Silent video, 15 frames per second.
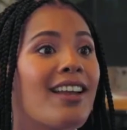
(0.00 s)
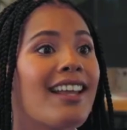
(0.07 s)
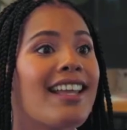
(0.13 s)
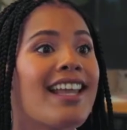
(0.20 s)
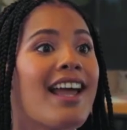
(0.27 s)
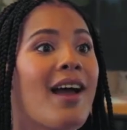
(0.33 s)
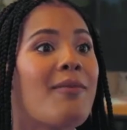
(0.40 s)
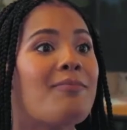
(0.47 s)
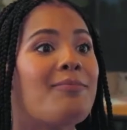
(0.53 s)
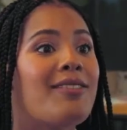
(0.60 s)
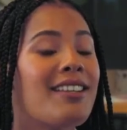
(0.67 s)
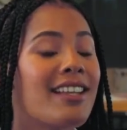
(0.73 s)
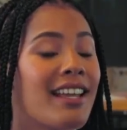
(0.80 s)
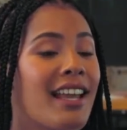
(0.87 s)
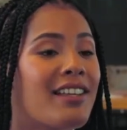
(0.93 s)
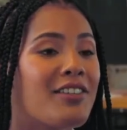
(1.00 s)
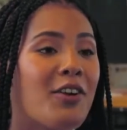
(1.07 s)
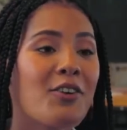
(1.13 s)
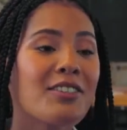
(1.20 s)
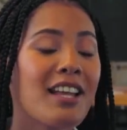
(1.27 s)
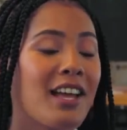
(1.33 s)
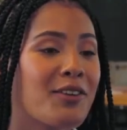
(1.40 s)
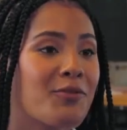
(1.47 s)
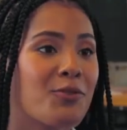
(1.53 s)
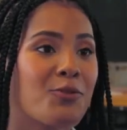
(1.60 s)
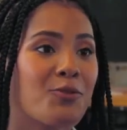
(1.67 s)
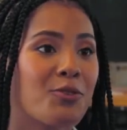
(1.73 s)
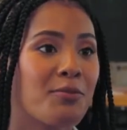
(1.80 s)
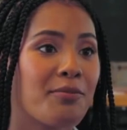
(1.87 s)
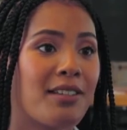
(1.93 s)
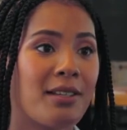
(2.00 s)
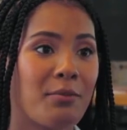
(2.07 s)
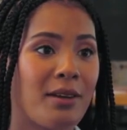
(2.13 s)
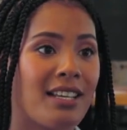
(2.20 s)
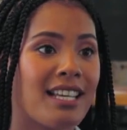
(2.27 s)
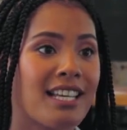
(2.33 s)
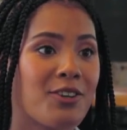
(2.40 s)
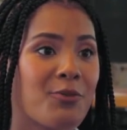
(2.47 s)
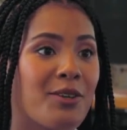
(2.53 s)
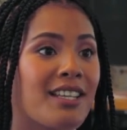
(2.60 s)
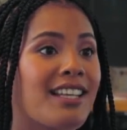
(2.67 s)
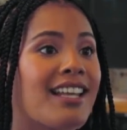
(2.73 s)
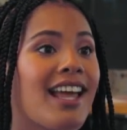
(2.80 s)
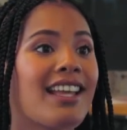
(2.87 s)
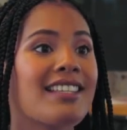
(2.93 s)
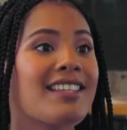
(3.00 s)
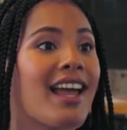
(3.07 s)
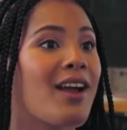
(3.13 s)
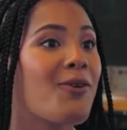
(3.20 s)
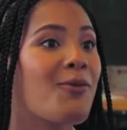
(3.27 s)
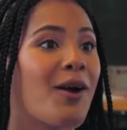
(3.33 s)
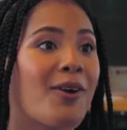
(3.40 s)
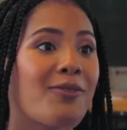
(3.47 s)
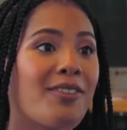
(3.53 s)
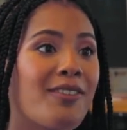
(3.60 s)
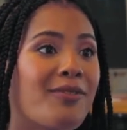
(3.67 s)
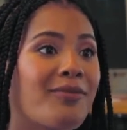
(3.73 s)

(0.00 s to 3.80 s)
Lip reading: Yep. It's all tech voodoo to me, but Lee quickly got his head around it.